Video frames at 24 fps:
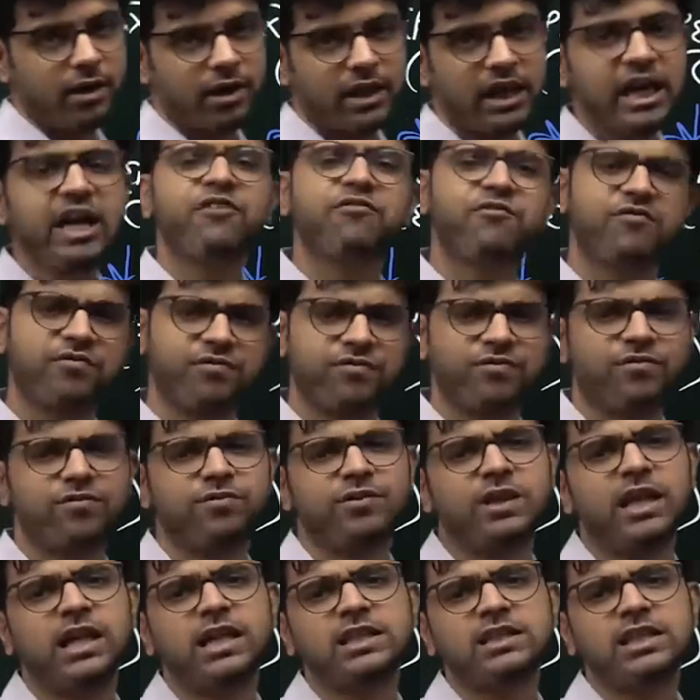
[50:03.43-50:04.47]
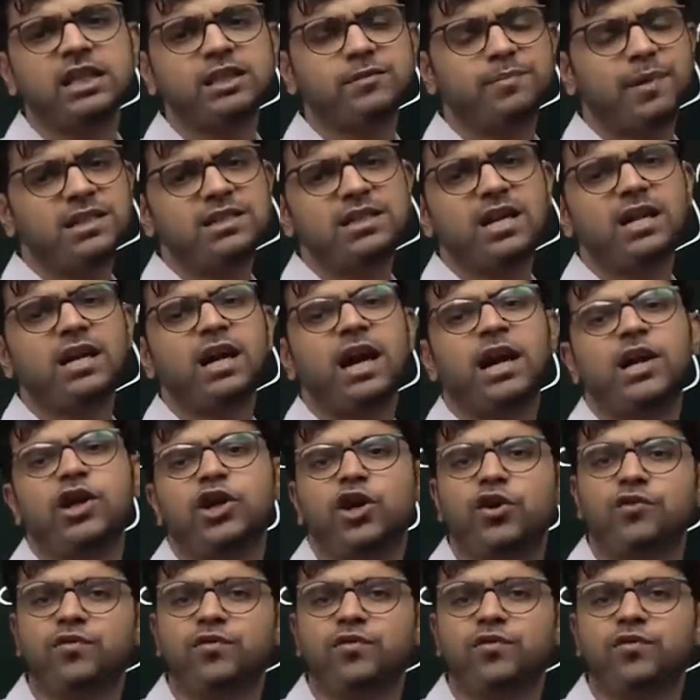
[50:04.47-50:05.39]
if there is a special kind of